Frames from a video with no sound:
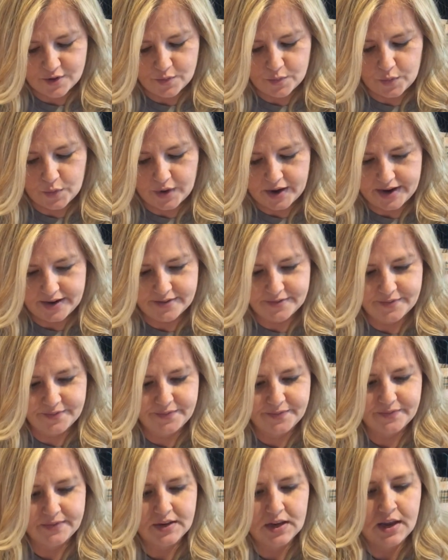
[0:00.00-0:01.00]
1.
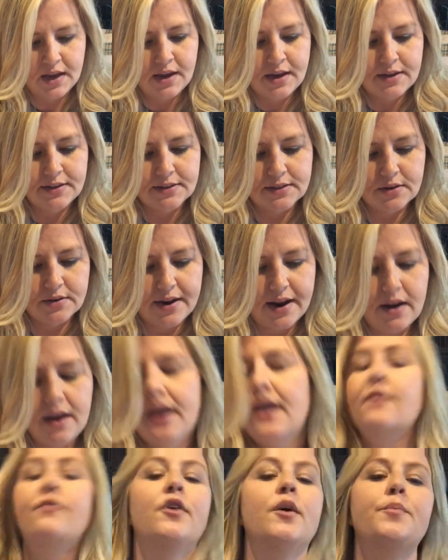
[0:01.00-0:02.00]
So now I
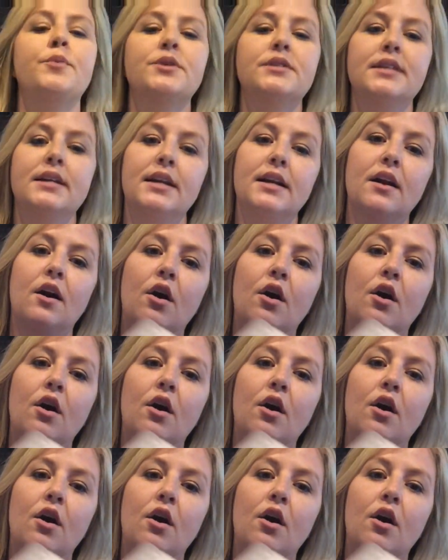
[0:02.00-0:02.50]
have represented